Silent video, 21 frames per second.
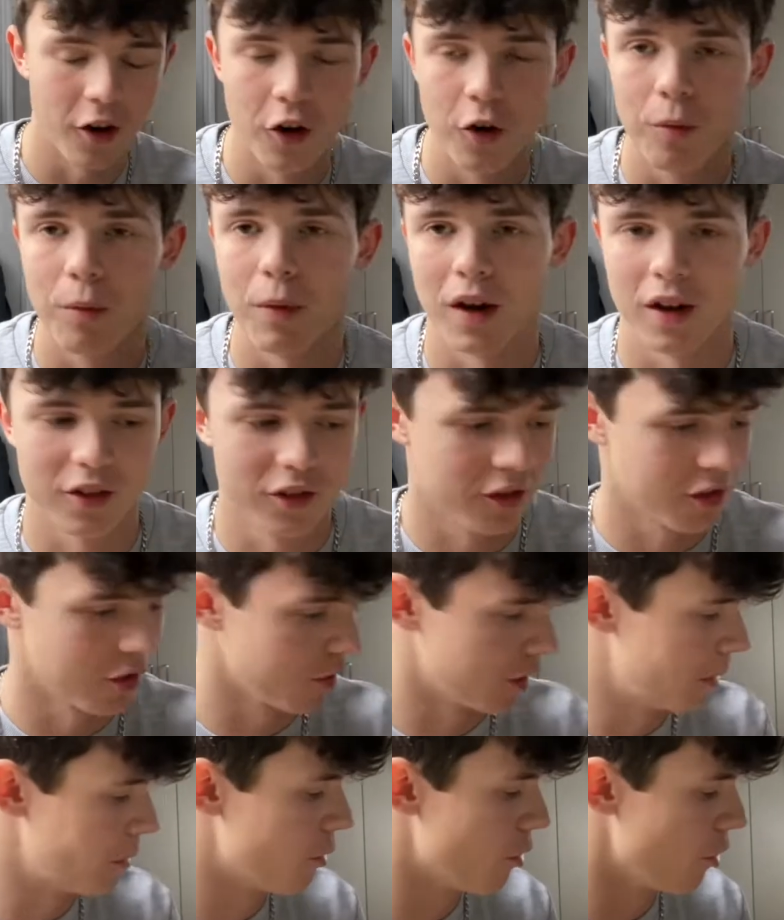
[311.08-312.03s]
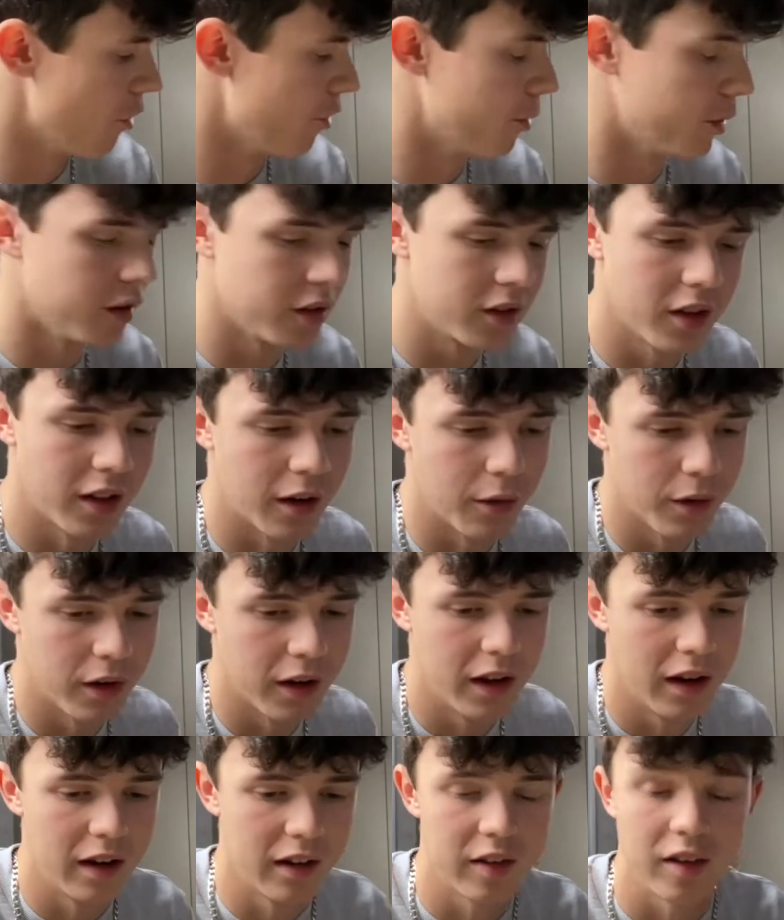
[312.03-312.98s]
much of an improvement to that one.
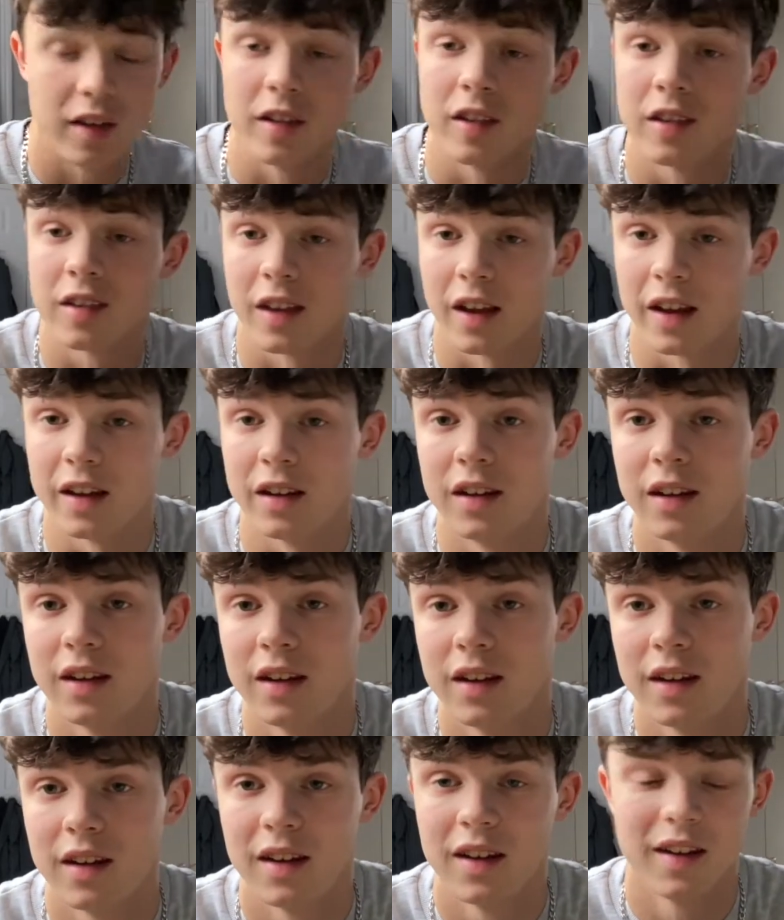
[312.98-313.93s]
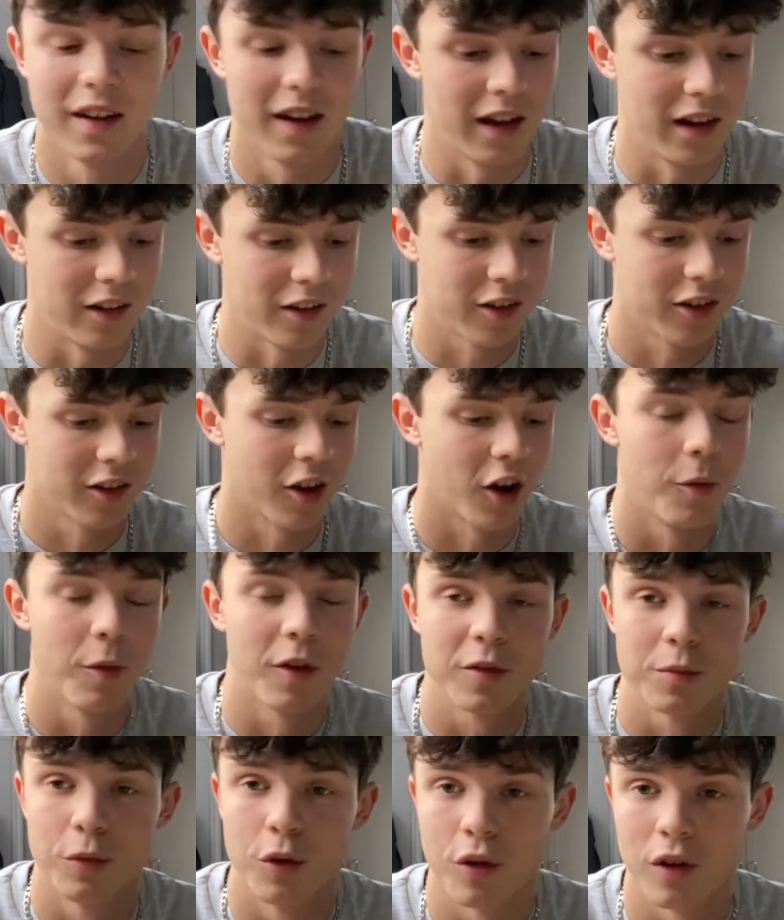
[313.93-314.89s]
It is insane. It is so much
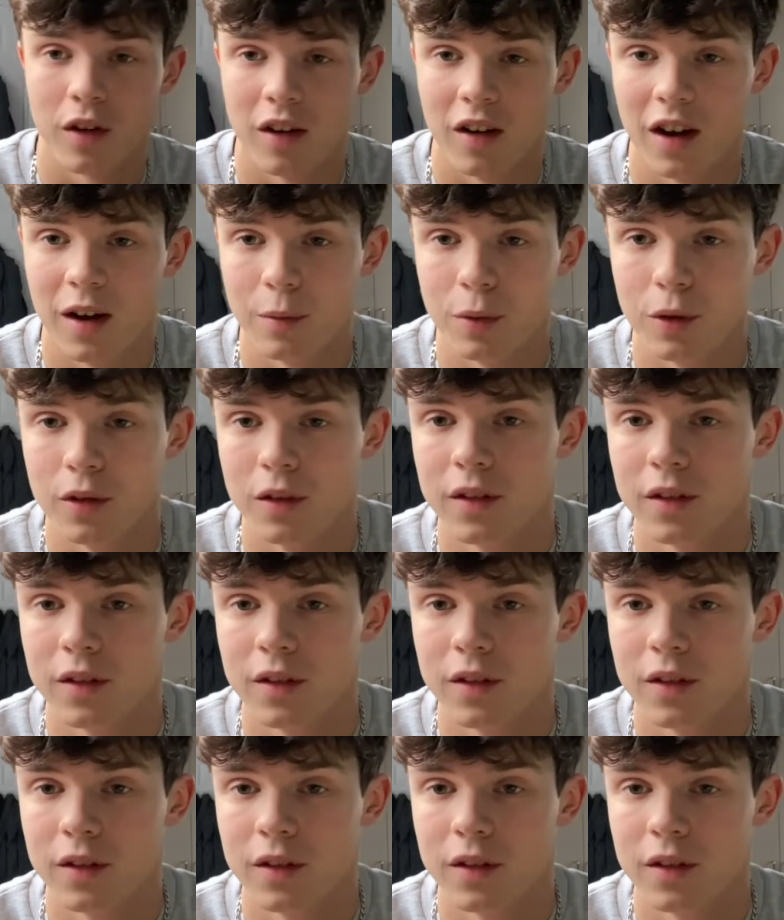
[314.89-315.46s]
more reliable.